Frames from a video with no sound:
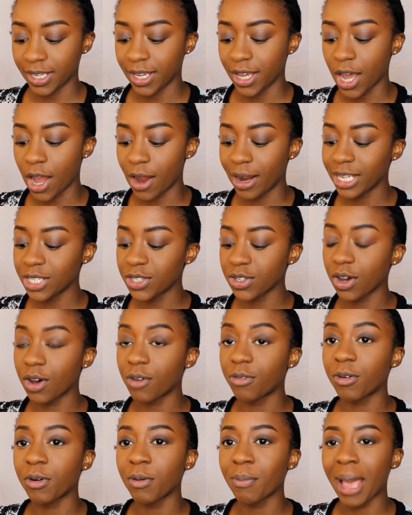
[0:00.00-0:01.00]
Alright, so
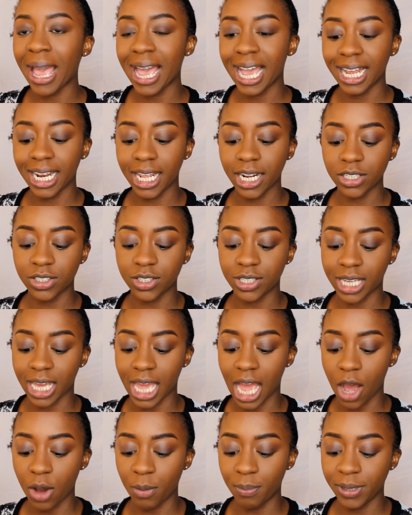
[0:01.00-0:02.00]
for my highlighter today
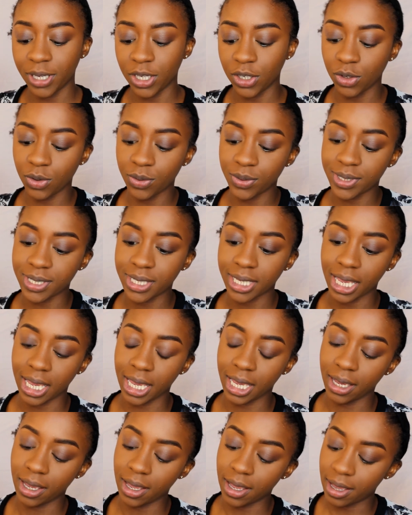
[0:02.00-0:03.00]
I'll be
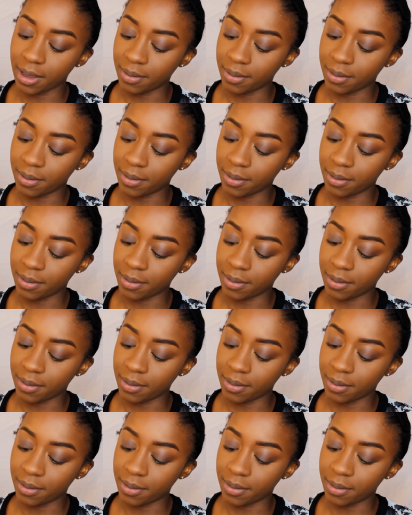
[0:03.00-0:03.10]
using